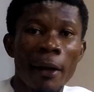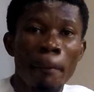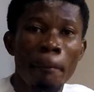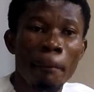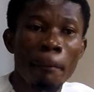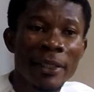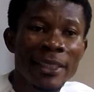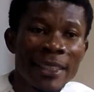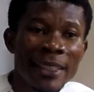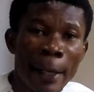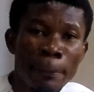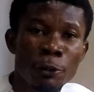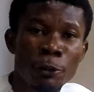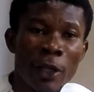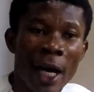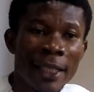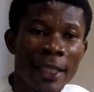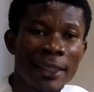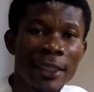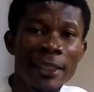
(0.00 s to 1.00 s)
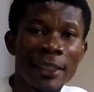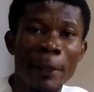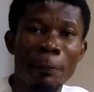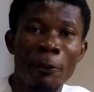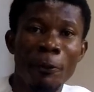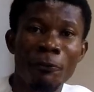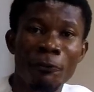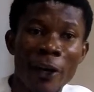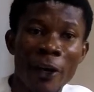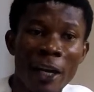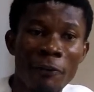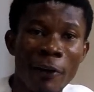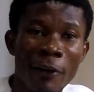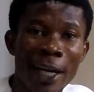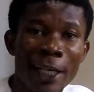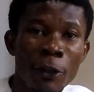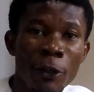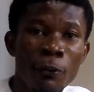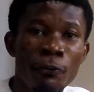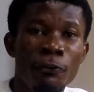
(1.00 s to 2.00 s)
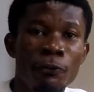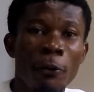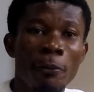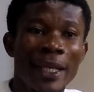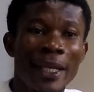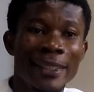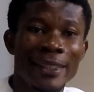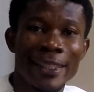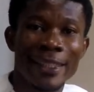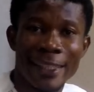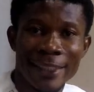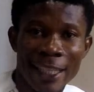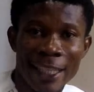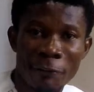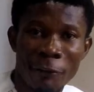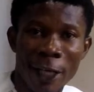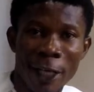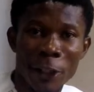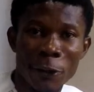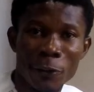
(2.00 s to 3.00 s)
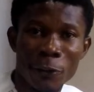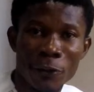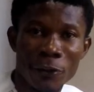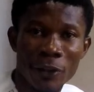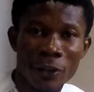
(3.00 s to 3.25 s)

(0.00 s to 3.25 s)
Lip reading: subtracting the preferred value from the sensor value.